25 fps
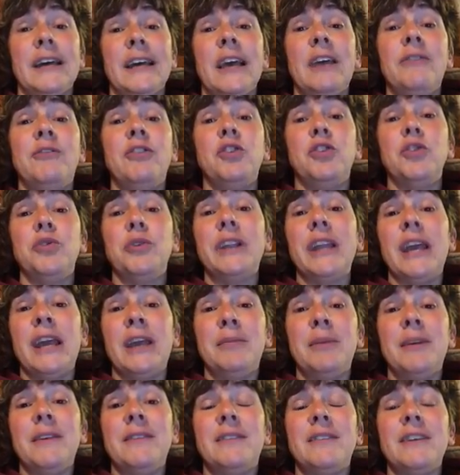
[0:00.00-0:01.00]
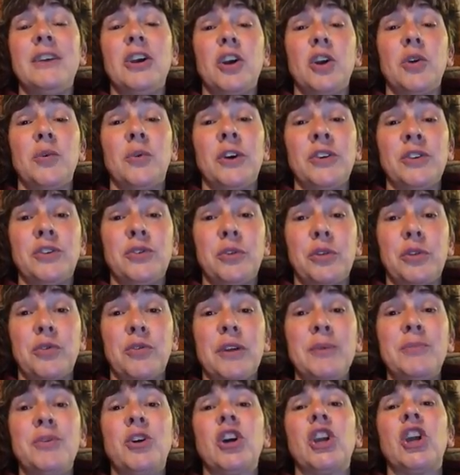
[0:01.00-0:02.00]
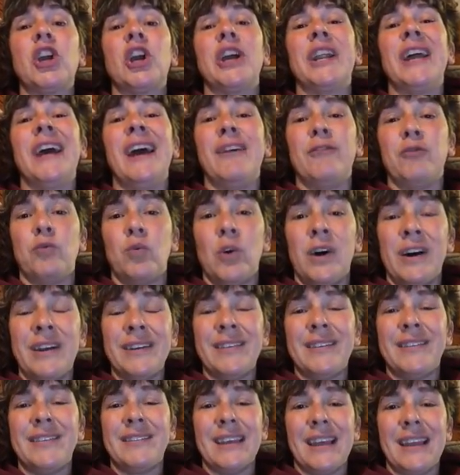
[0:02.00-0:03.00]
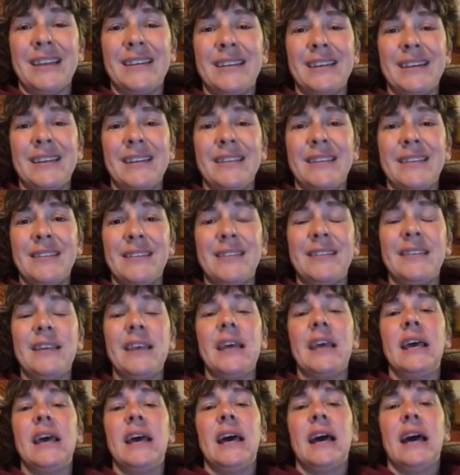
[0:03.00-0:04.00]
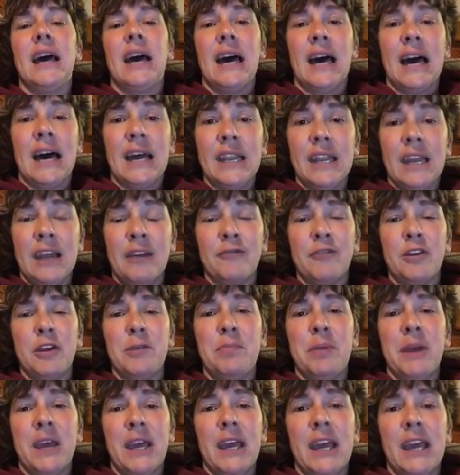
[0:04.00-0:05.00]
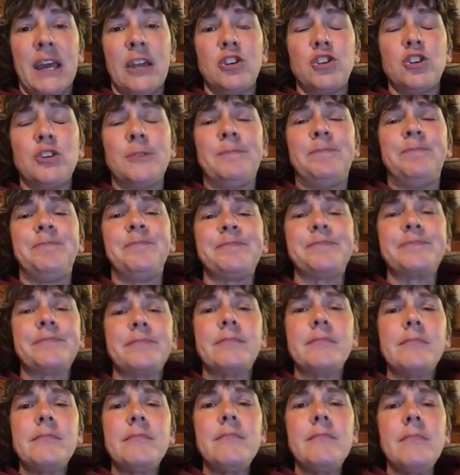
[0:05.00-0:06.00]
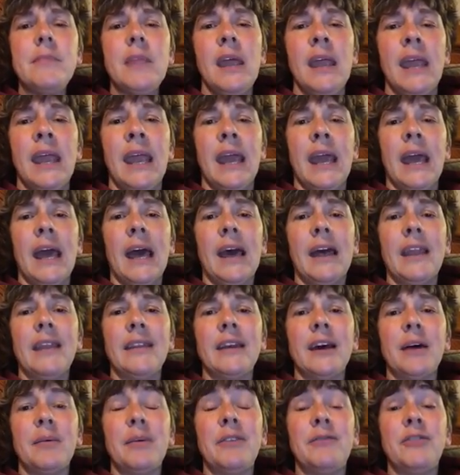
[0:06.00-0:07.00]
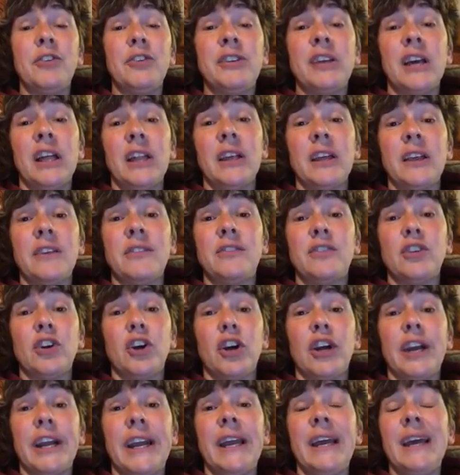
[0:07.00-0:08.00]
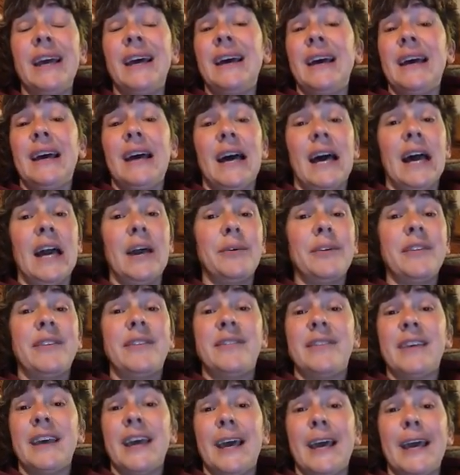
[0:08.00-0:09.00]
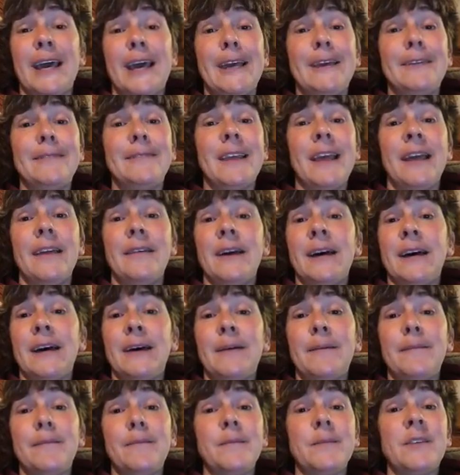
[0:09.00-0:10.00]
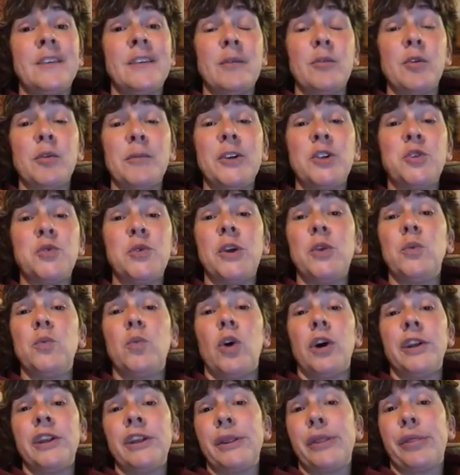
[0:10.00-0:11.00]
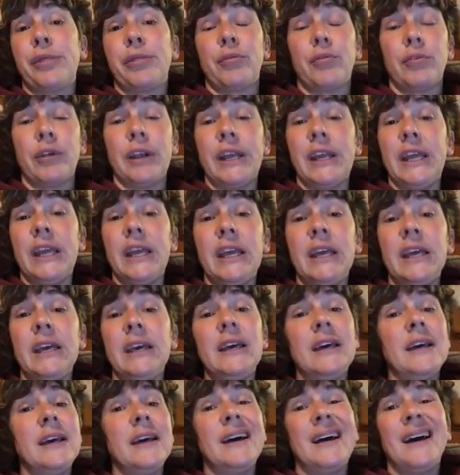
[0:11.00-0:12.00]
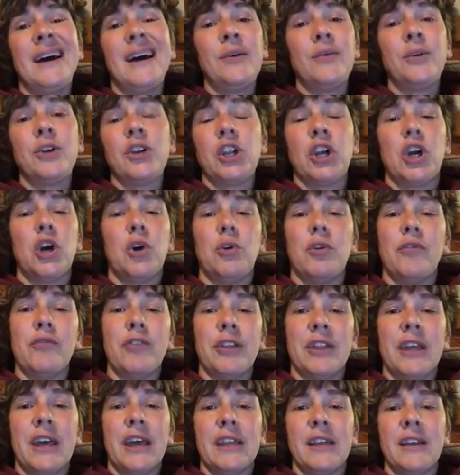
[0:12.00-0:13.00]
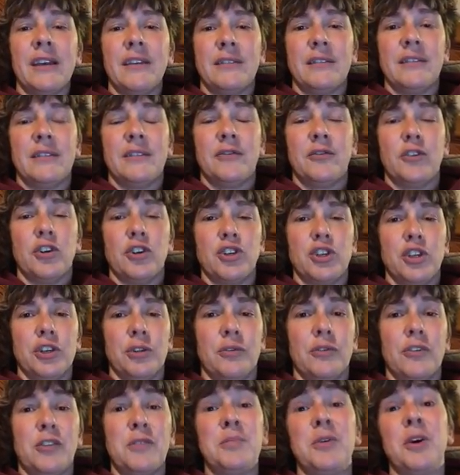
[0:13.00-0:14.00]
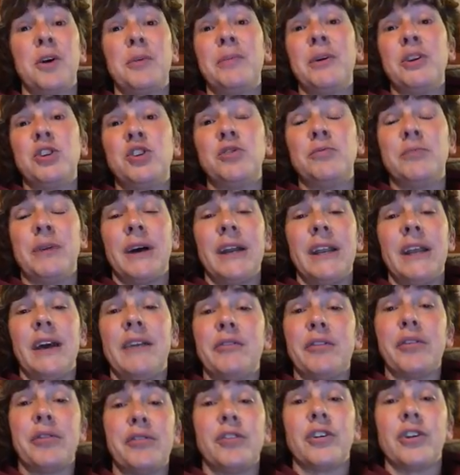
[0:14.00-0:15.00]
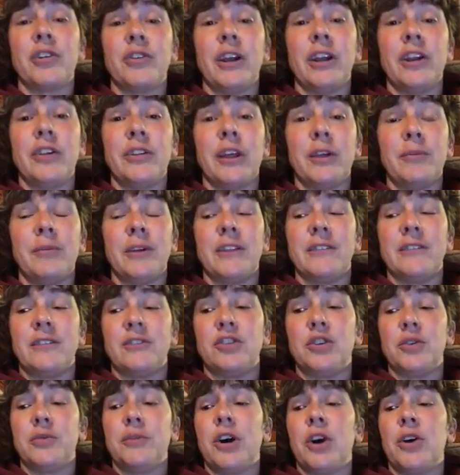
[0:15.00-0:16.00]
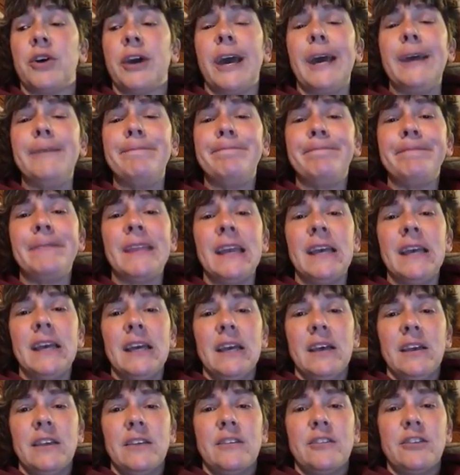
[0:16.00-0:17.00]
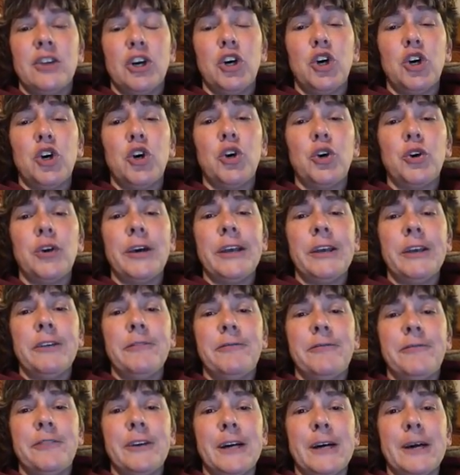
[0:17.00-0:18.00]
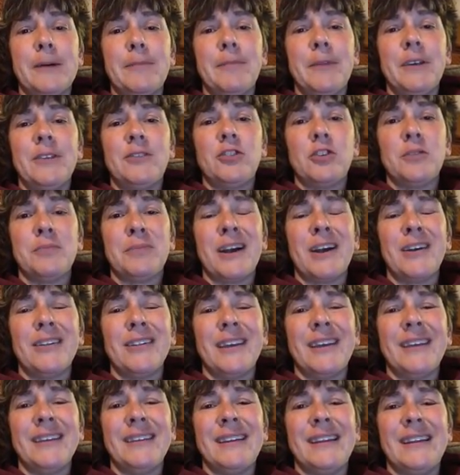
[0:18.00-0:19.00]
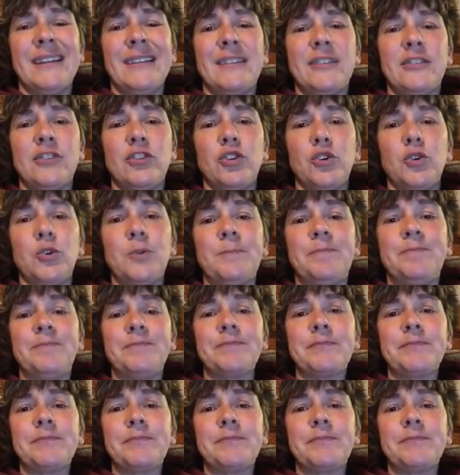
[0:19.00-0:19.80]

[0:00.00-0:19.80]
if you do an ABC or a 1, 2, 3 book, you're going to have one sentence on every page. And if you're telling a story, I would say somewhere between 1 and 3. I wouldn't go over that because it's for a children's book, but you might have a third grader that reads it too. Okay? So if Mr. Bartlett needs to